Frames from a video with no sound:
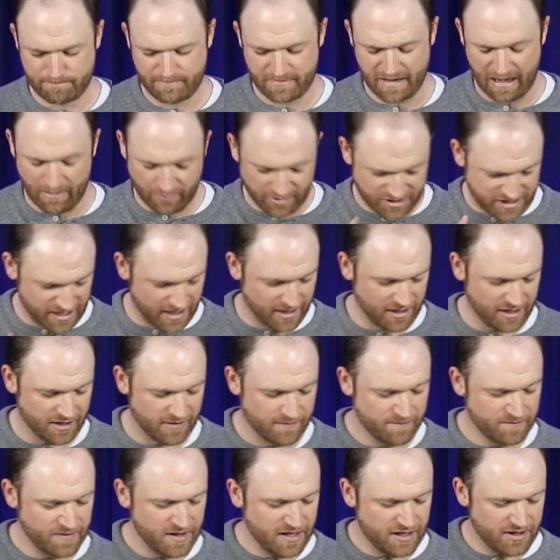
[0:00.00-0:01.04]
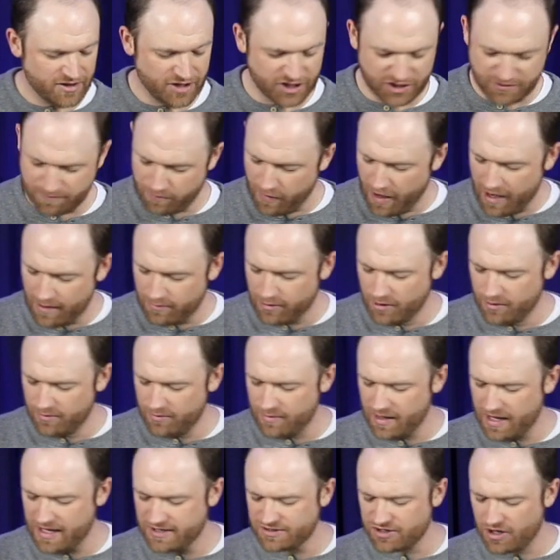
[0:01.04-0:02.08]
I'm going to tell you, this
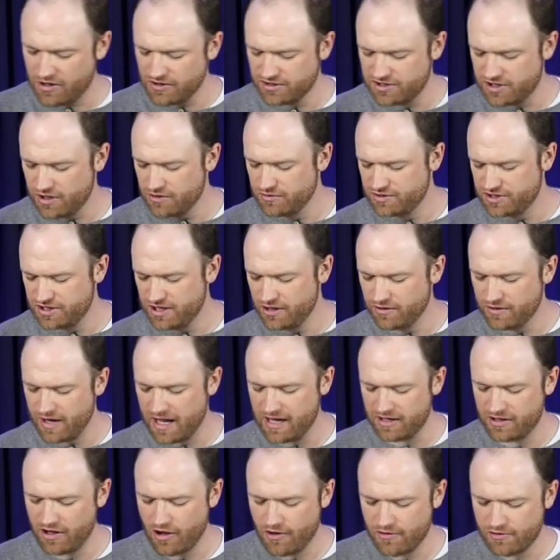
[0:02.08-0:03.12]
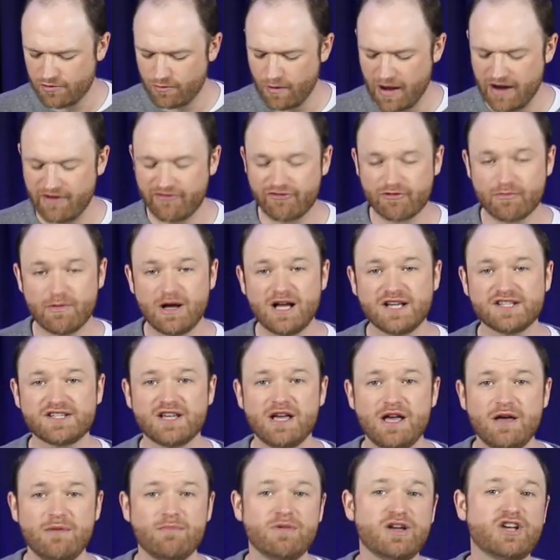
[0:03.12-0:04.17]
problem has also still not gone away from us.
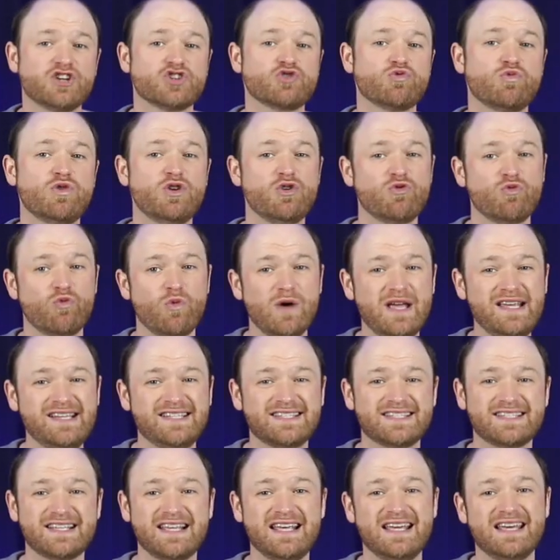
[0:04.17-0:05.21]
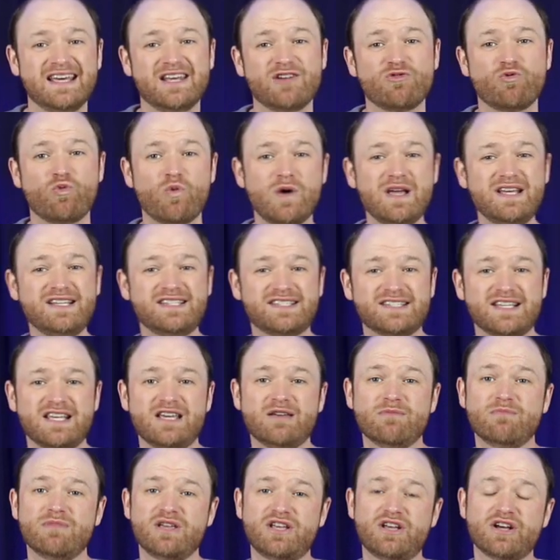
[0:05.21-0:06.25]
Because when we
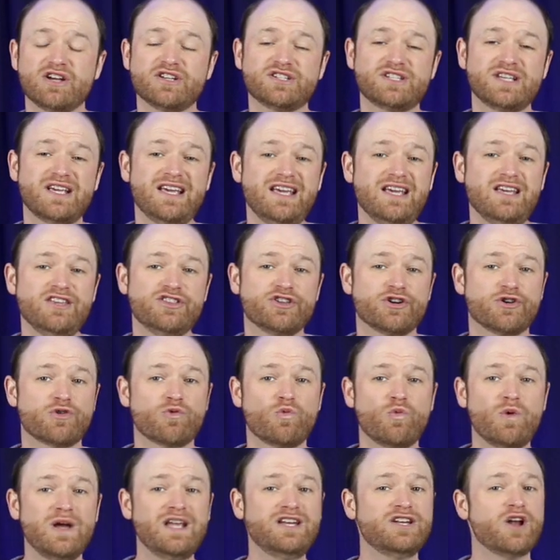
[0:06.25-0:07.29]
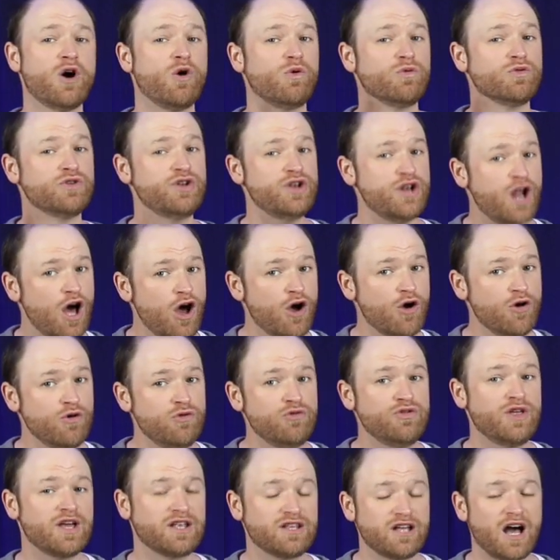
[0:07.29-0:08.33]
sin because either we don't
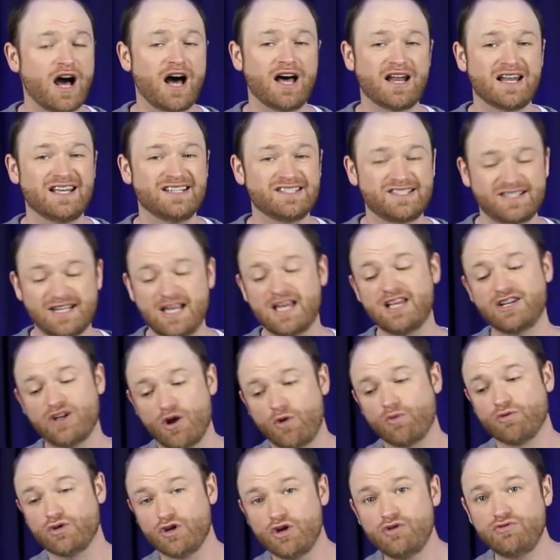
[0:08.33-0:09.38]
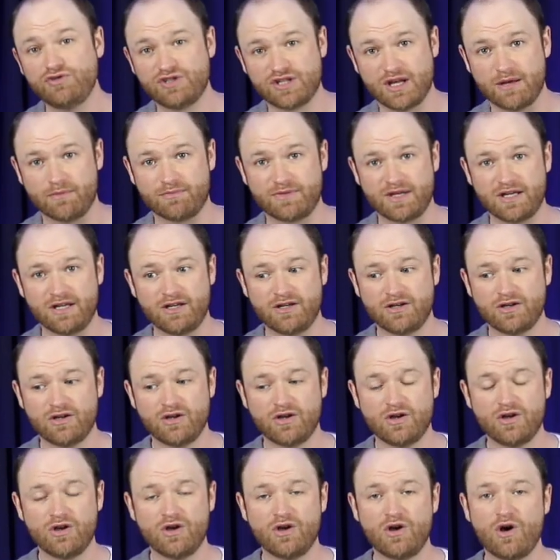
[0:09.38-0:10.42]
know that God has said don't do something
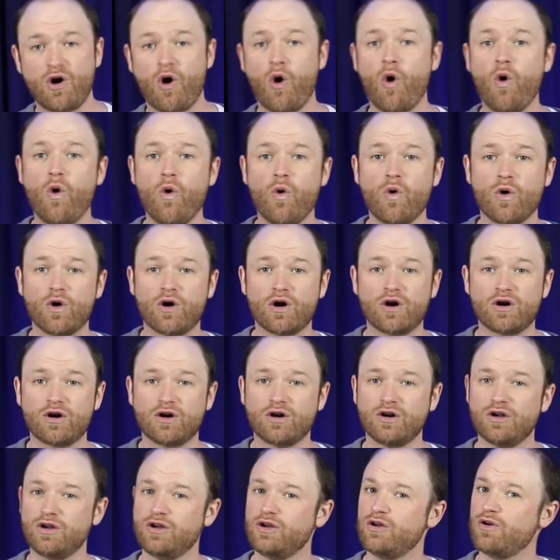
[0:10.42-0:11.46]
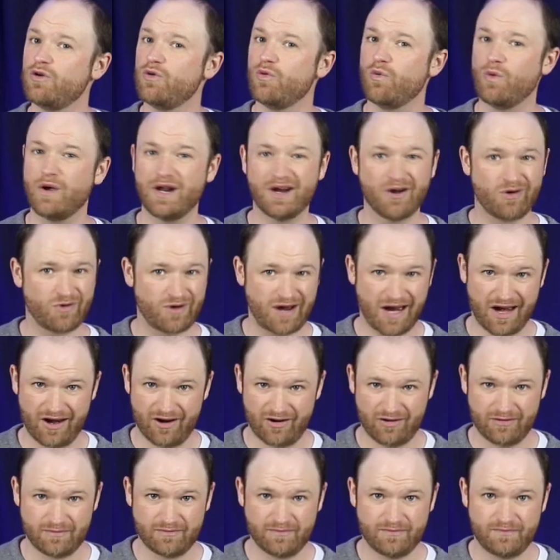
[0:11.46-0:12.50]
or we don't care.